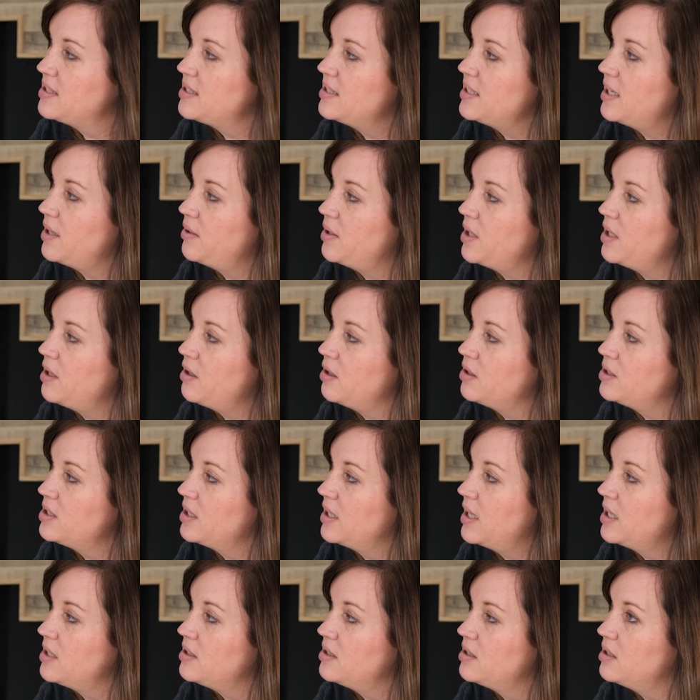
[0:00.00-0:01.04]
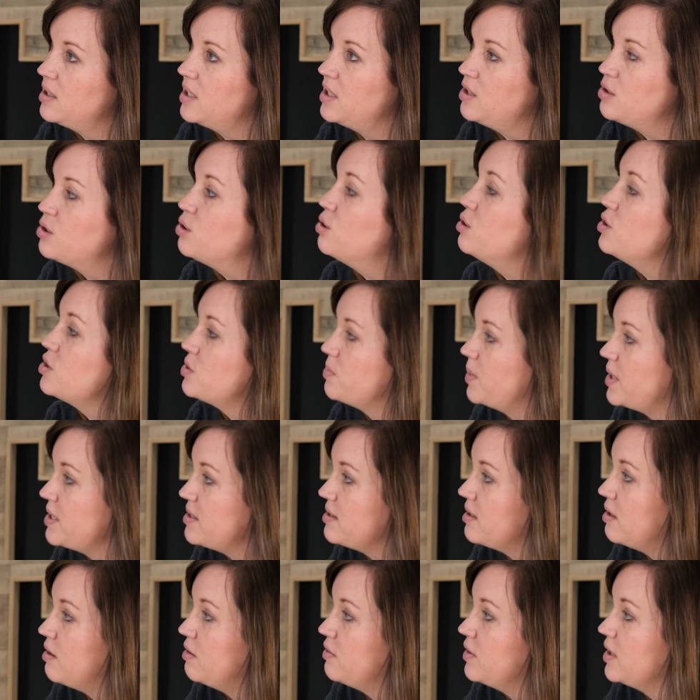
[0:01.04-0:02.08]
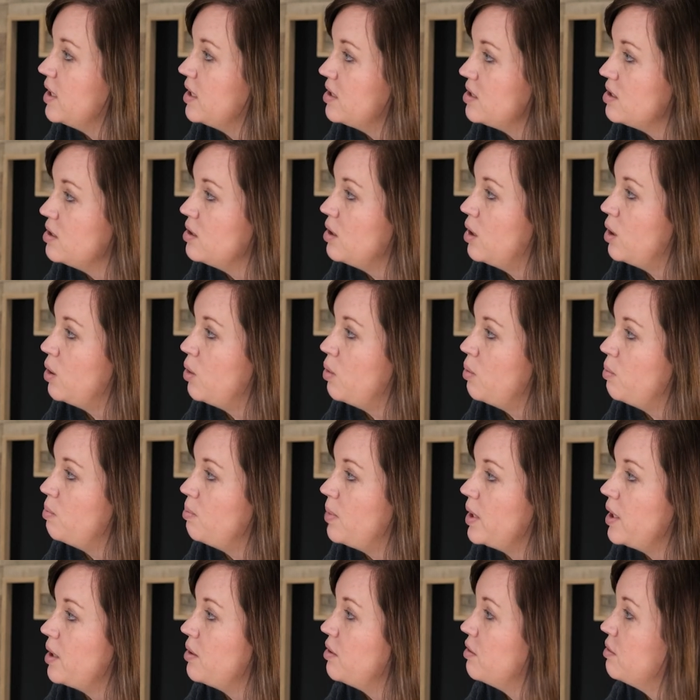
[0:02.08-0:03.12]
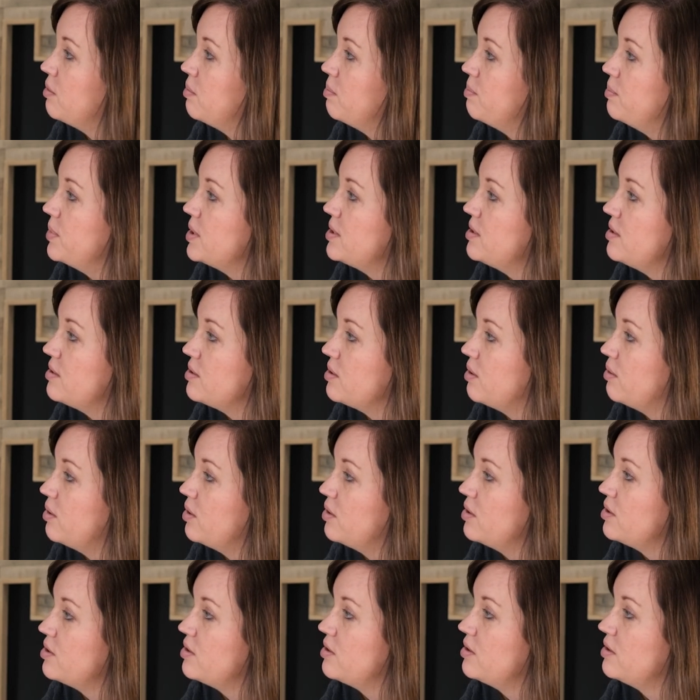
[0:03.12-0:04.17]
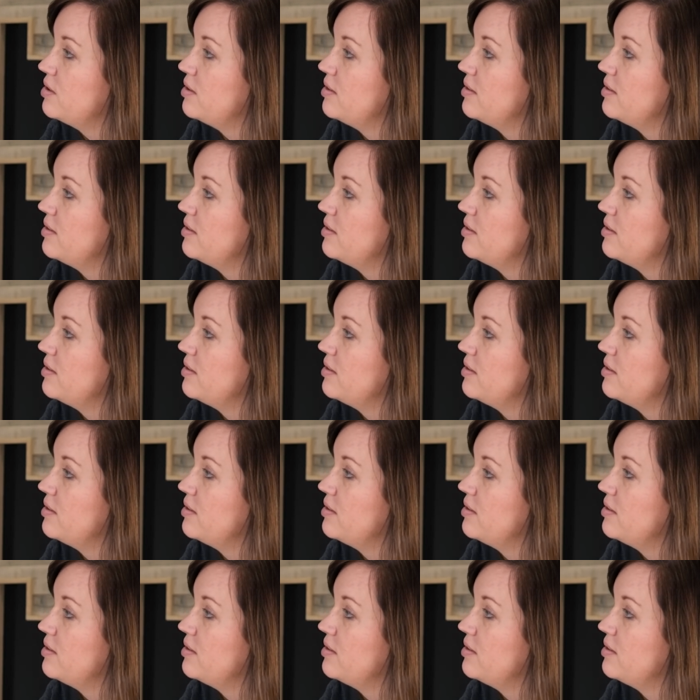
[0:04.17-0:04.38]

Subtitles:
down here to get to introduce myself and get to know my other business owners.